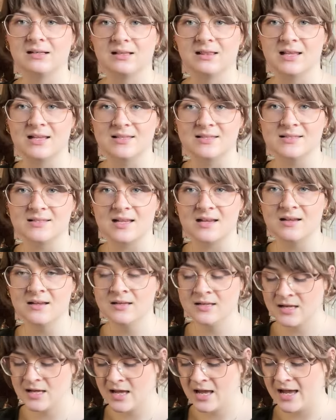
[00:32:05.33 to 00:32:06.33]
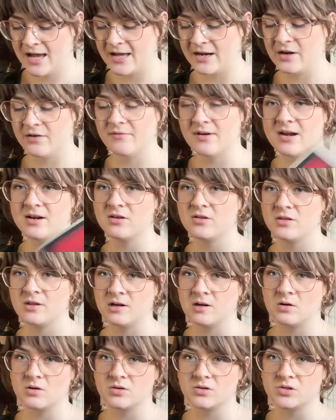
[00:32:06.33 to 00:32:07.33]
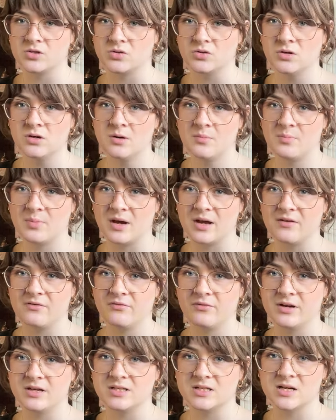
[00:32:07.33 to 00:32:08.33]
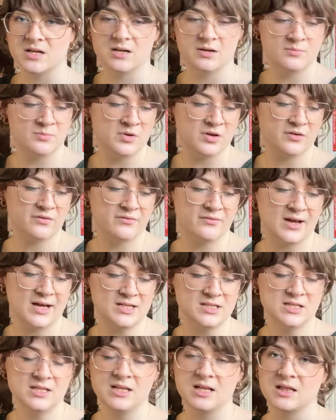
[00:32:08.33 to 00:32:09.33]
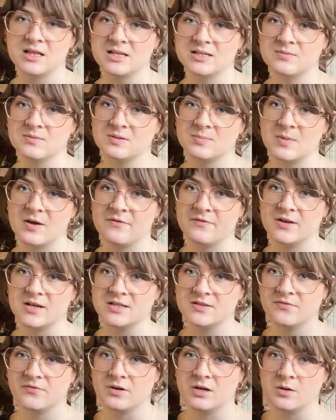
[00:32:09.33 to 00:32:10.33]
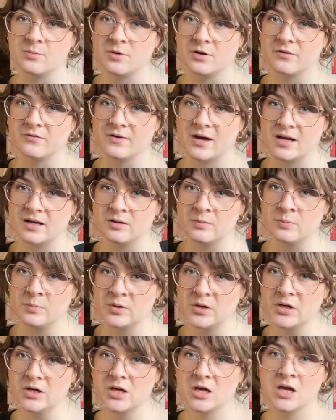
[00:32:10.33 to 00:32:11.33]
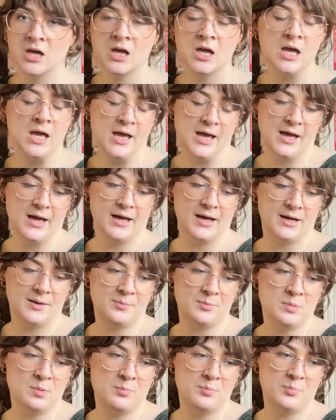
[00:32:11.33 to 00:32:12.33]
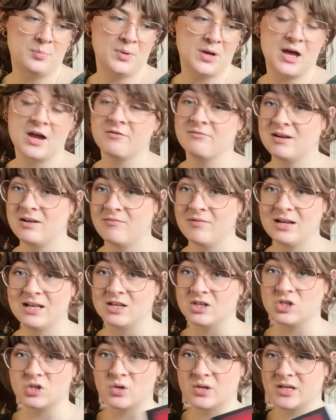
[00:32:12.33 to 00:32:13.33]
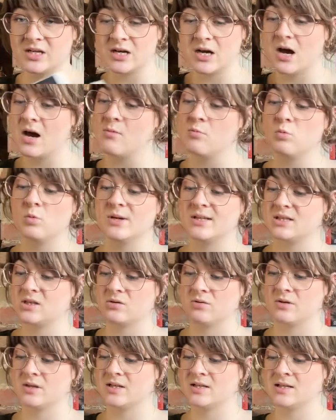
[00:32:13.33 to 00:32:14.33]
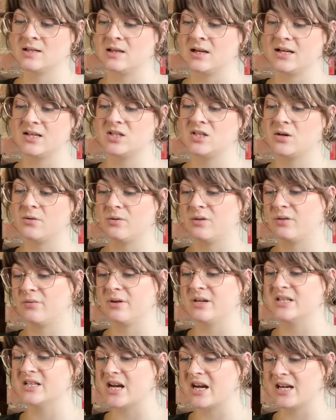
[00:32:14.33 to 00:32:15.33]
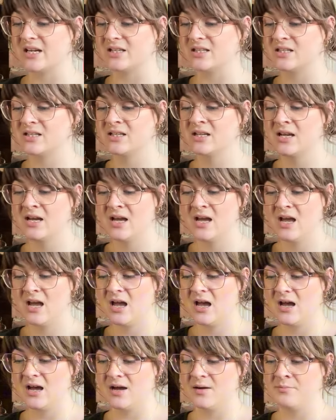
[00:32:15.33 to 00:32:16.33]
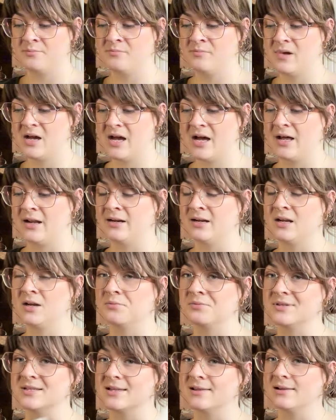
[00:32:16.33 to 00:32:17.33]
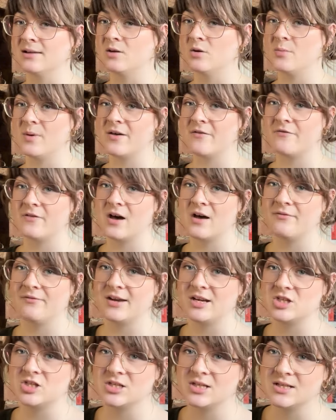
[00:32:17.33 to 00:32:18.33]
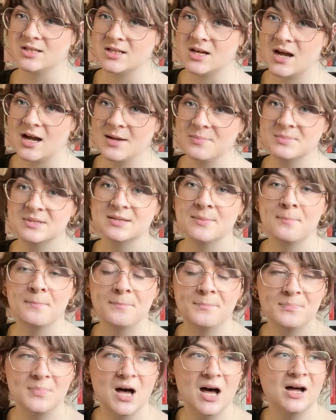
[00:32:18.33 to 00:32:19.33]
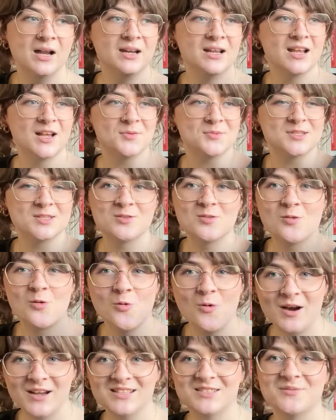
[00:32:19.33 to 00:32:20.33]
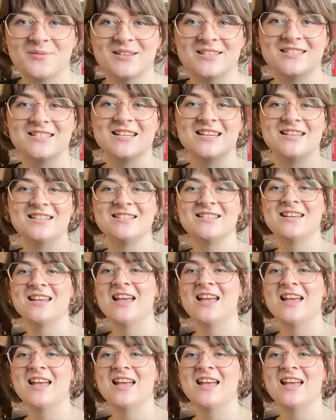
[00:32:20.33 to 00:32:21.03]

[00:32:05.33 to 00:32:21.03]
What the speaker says: cleanser, and I read The Locked Door by Frida McFadden, and this was my first Frida McFadden book, but I really enjoyed it. I whizzed through this in like 2 or 3 days, and it was a little bit far-fetched at times, but it was quite twisted,